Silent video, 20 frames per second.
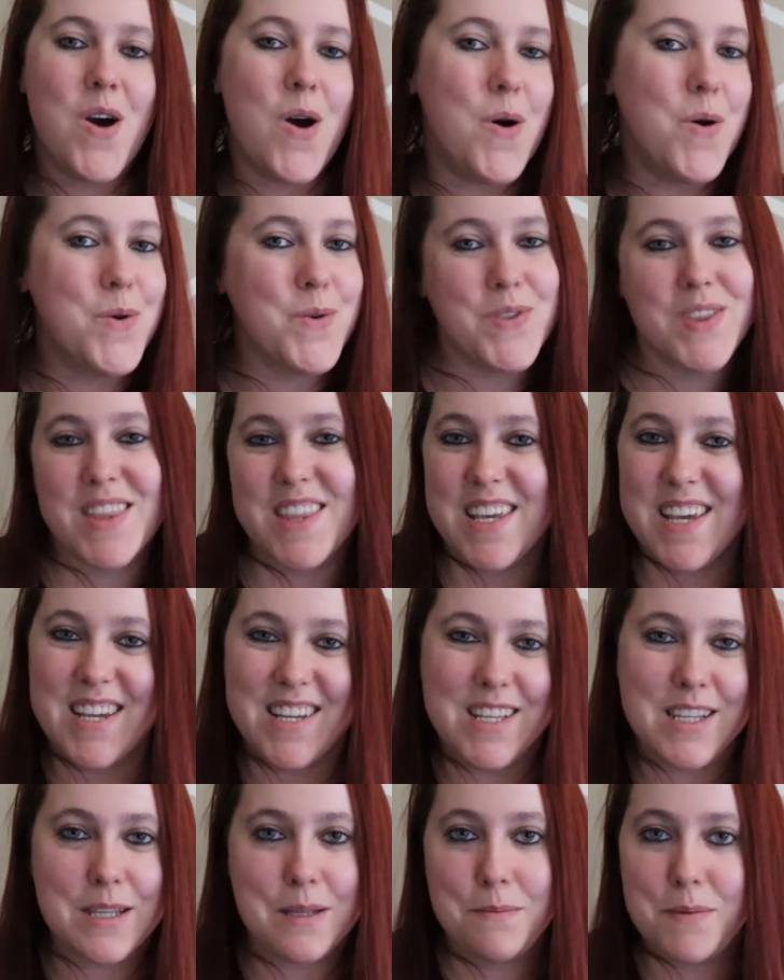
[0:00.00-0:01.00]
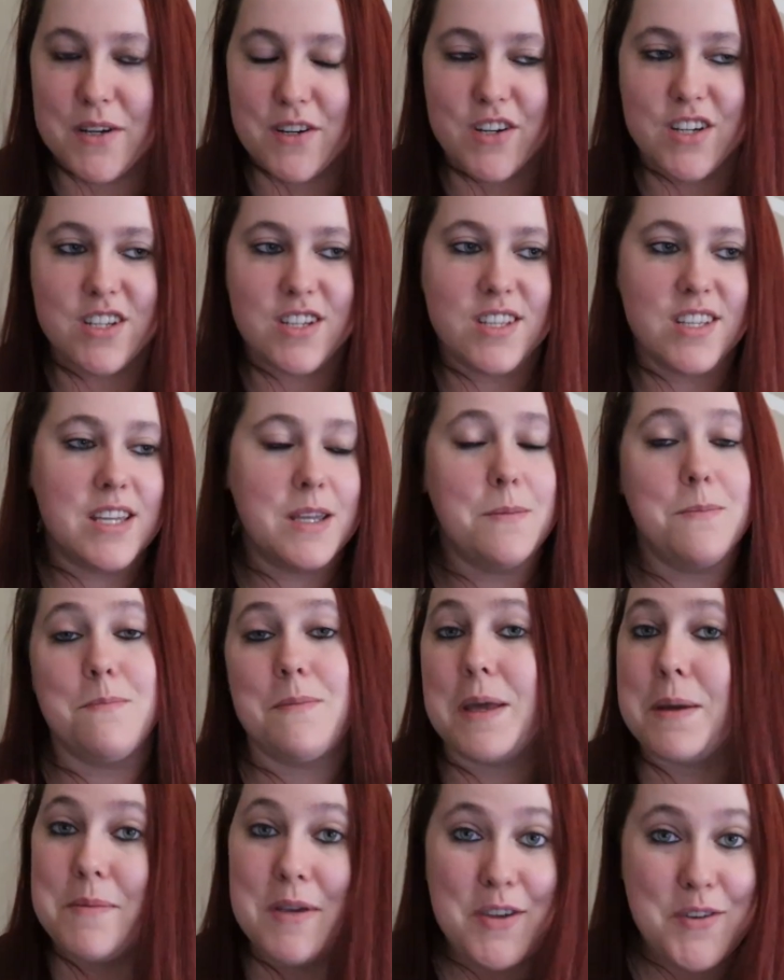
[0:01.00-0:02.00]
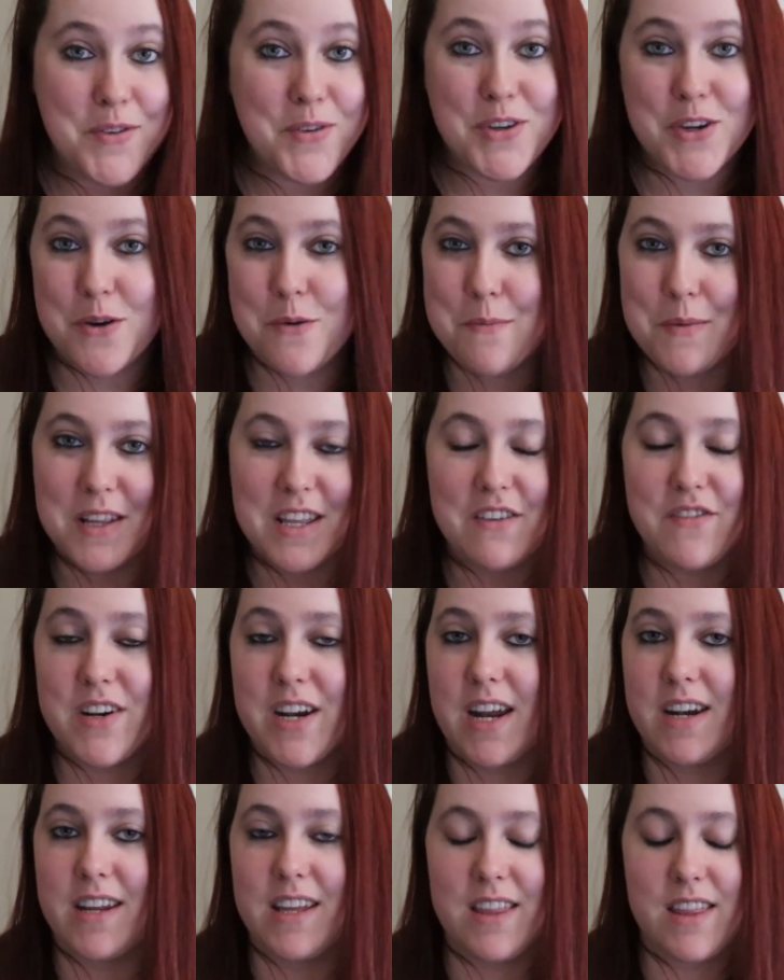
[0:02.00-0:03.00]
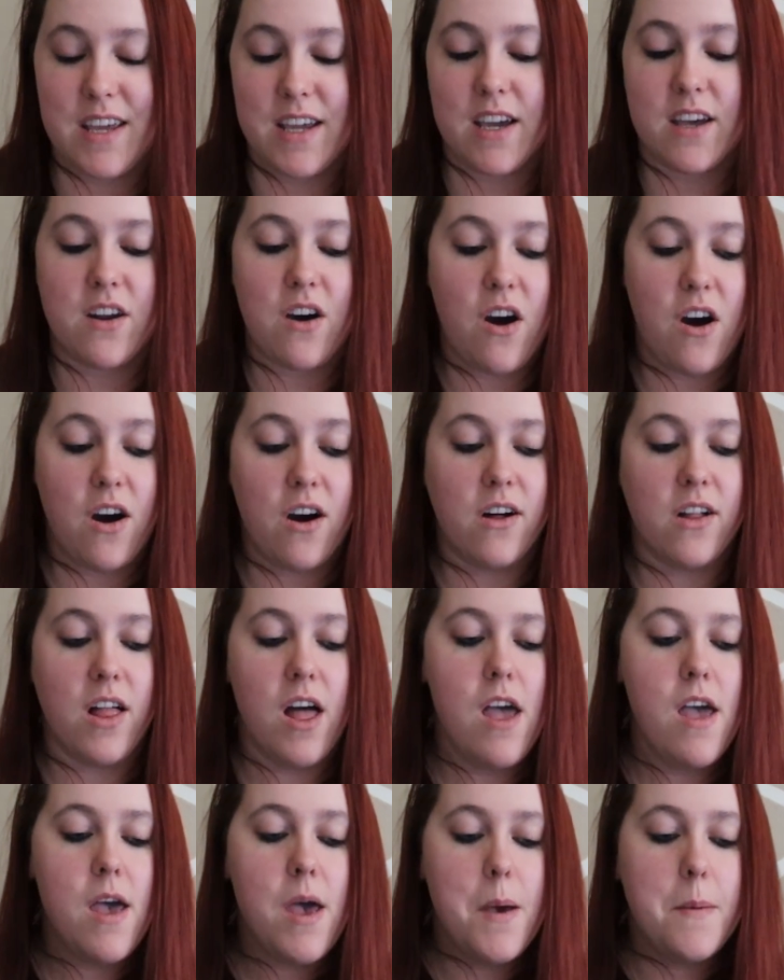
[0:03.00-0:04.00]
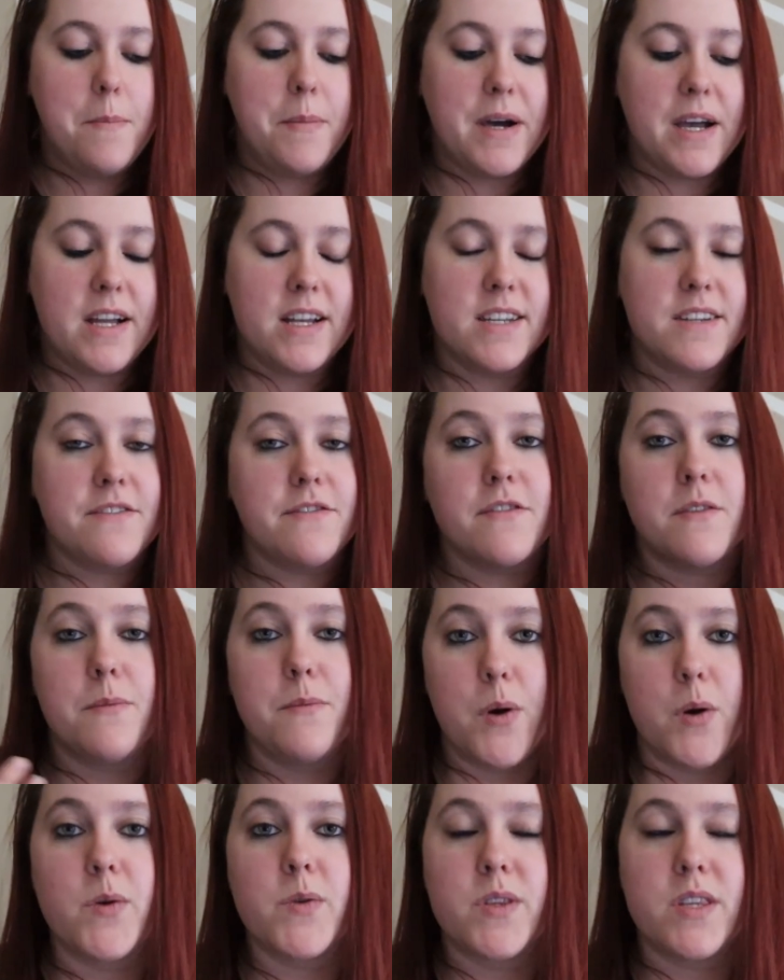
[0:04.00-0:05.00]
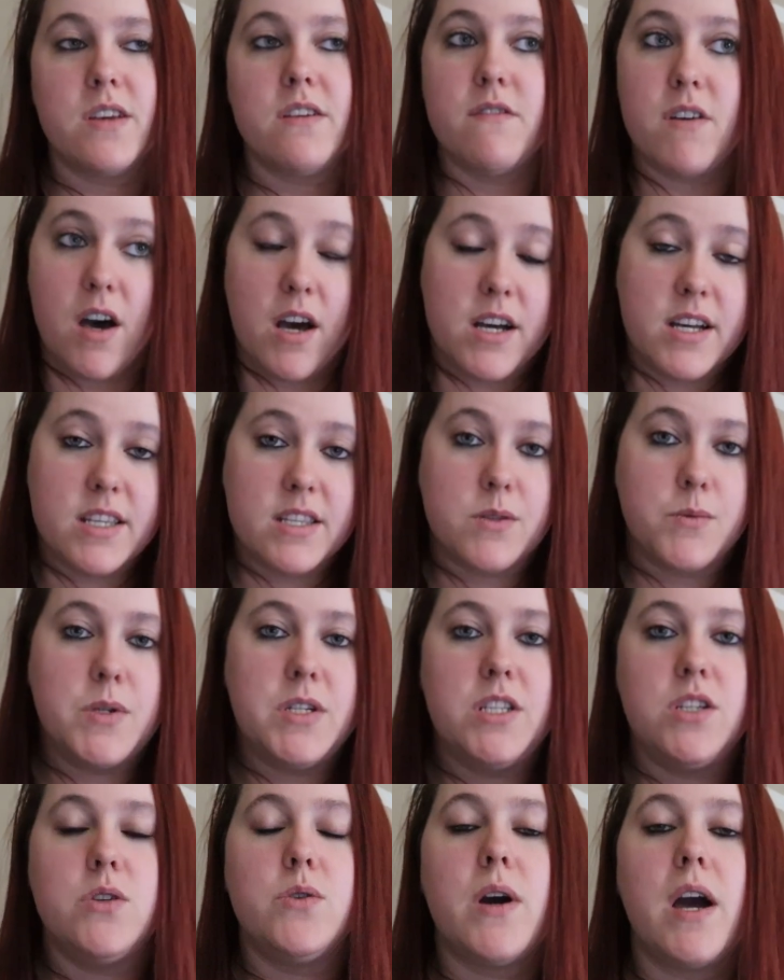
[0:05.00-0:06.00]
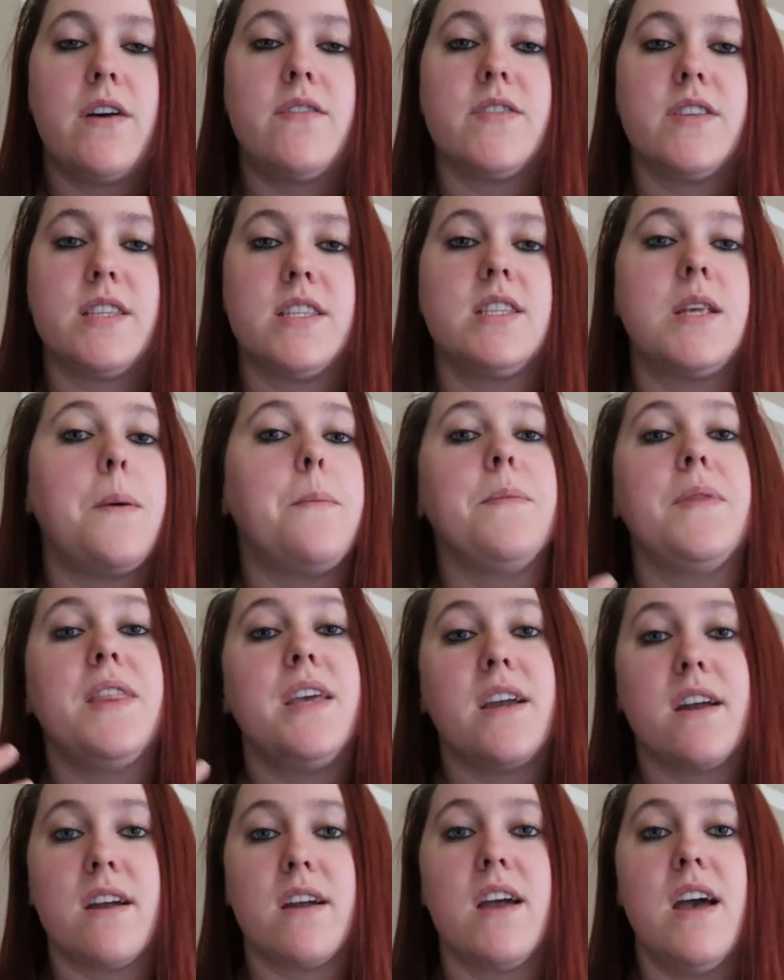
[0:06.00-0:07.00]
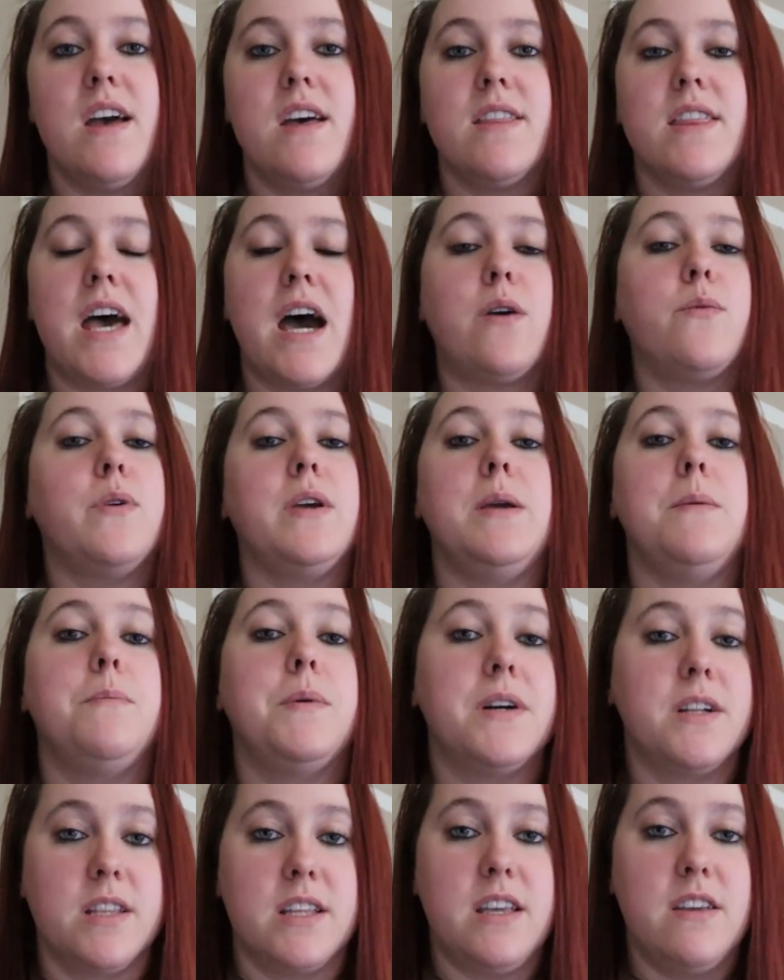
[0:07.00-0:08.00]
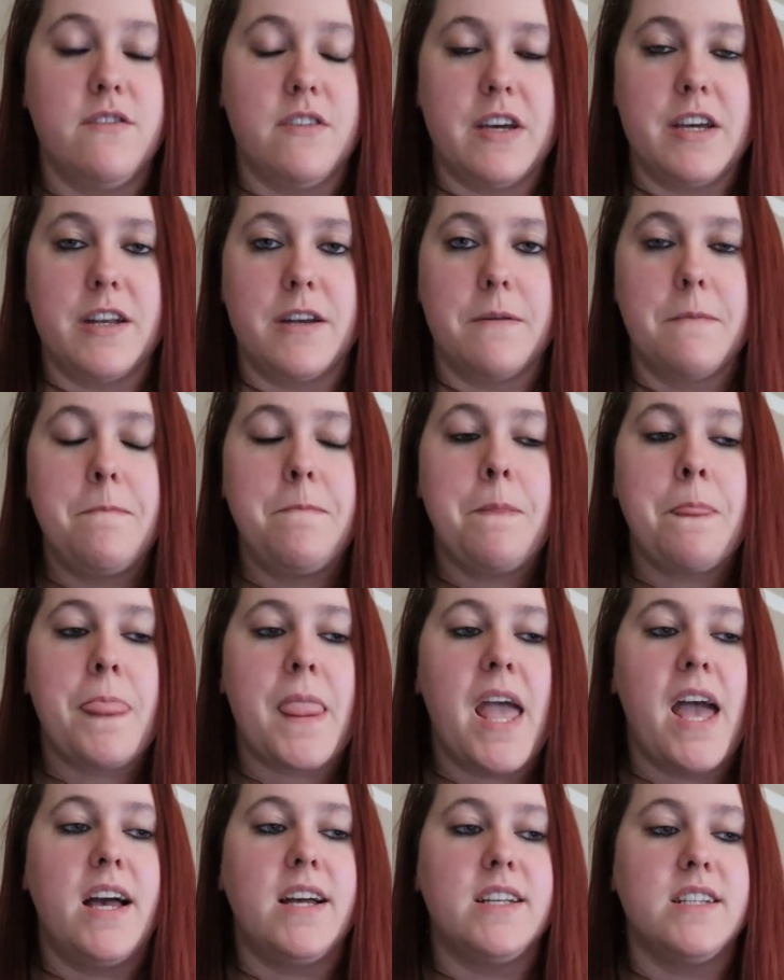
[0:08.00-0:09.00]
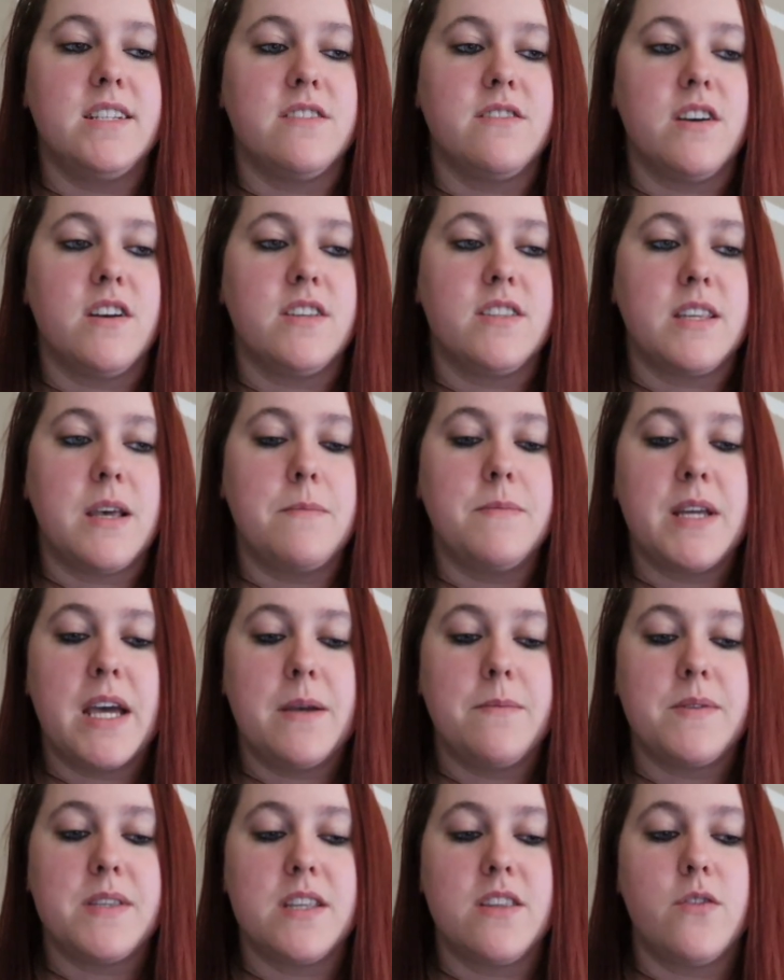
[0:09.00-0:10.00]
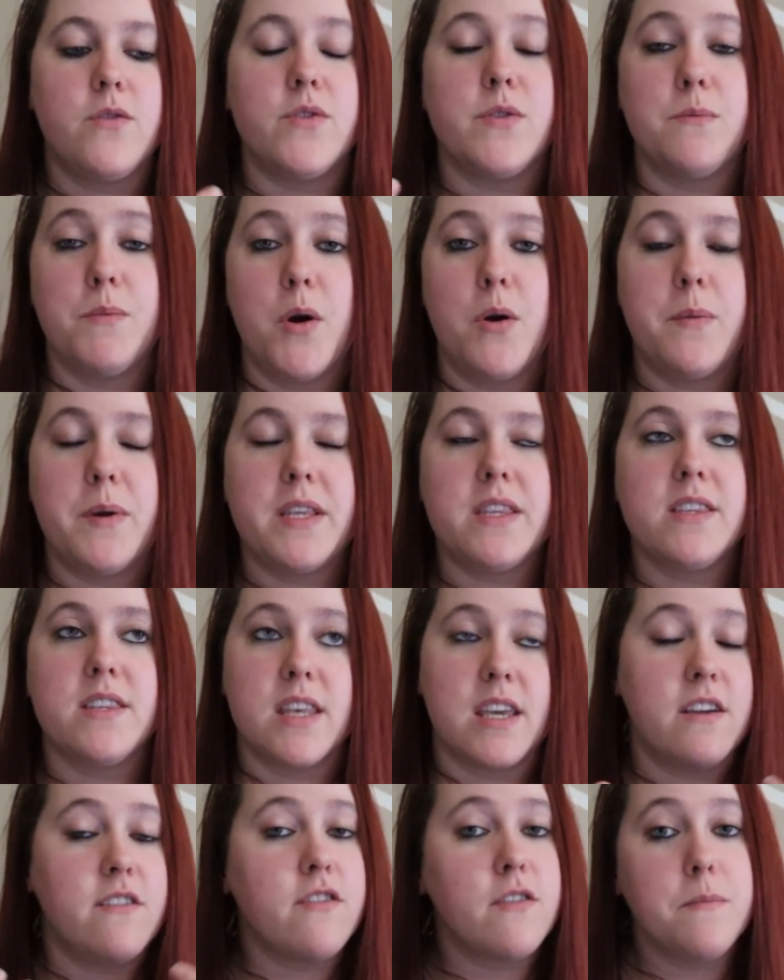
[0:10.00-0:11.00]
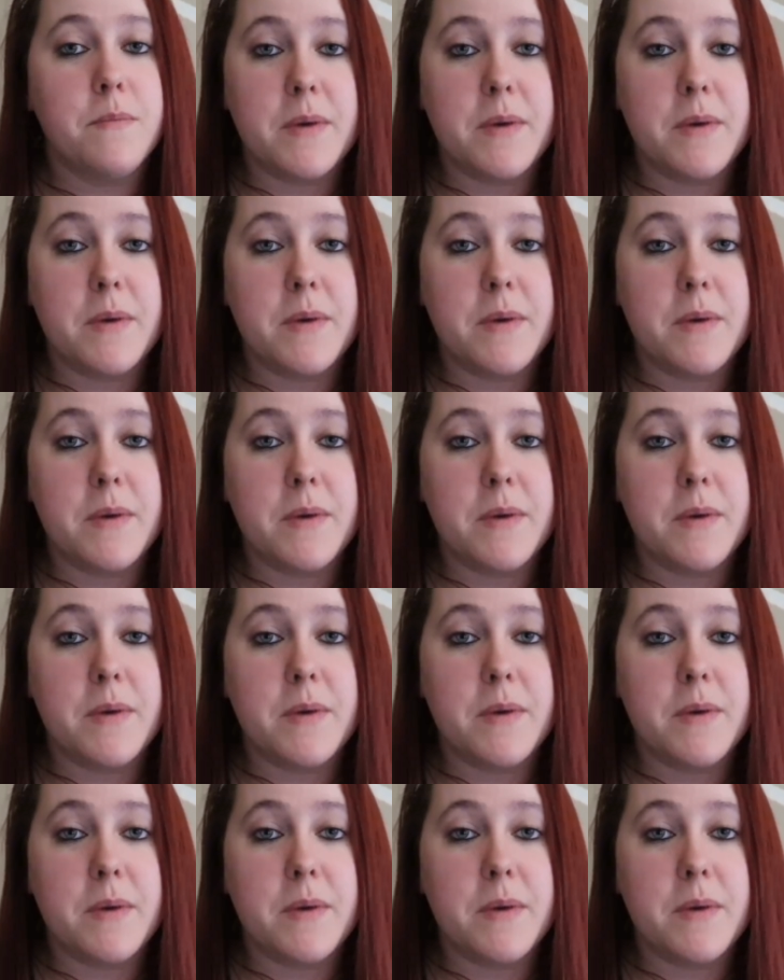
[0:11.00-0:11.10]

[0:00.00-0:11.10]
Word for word: own thing spiritually. Maybe you don't believe in anything at all, but for most of us, we do have something that we believe in. And sometimes in those moments, like for